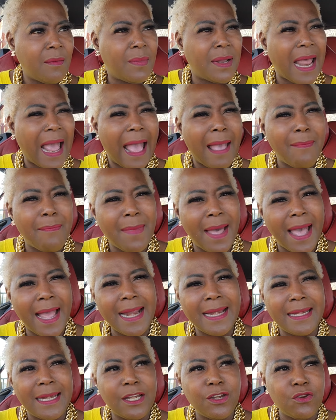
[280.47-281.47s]
But I
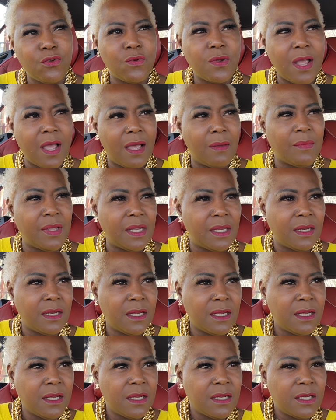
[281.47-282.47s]
minded you coming
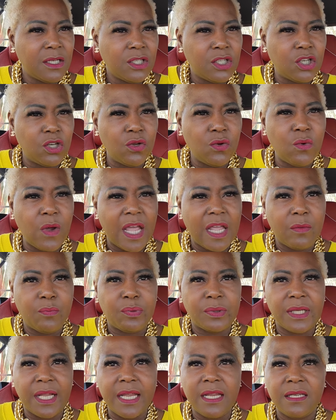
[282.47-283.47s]
to a
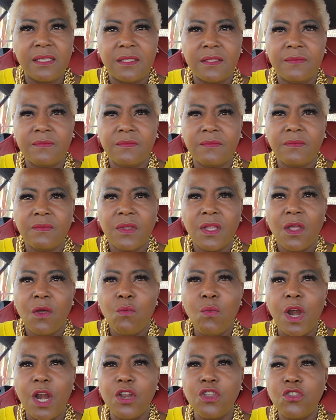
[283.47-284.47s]
place
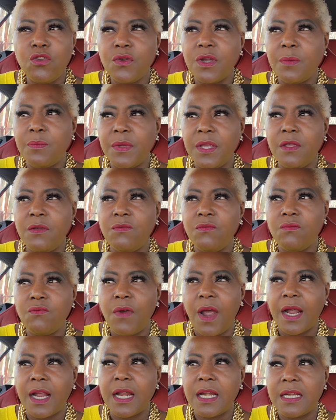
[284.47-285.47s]
where you could be
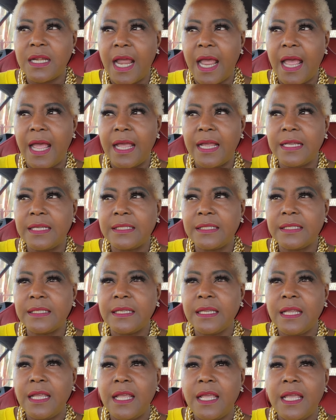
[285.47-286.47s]
recognized,
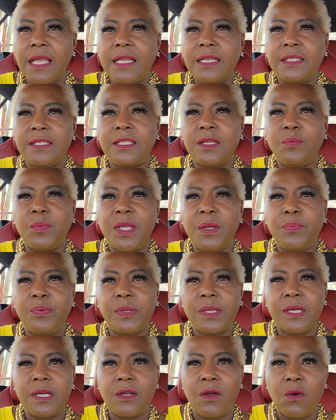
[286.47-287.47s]
to be
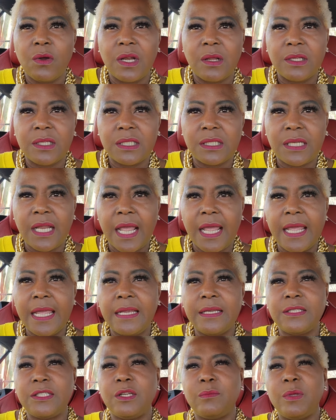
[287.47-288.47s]
put on a
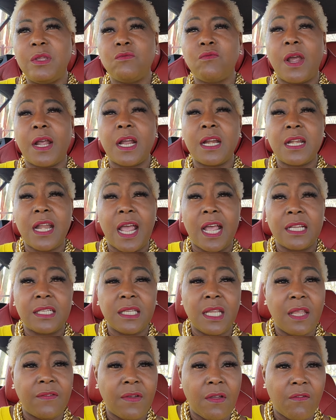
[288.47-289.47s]
stage, to be
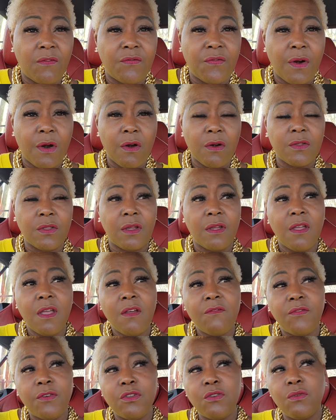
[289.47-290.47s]
recognized even further,
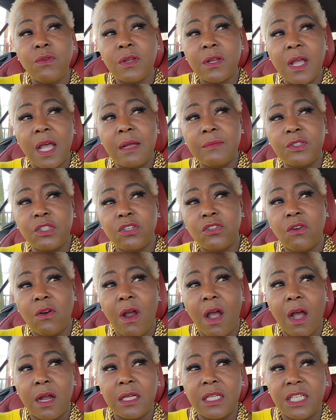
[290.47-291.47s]
for you to come to
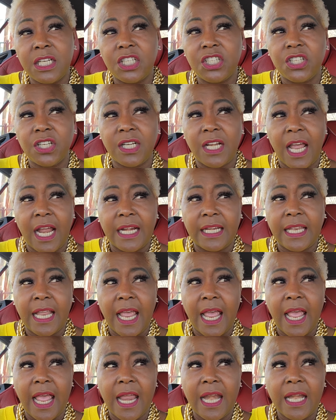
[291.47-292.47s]
your audition like
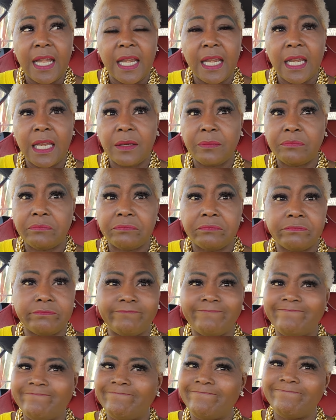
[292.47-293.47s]

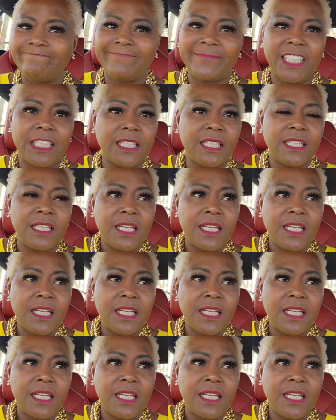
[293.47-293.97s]
that.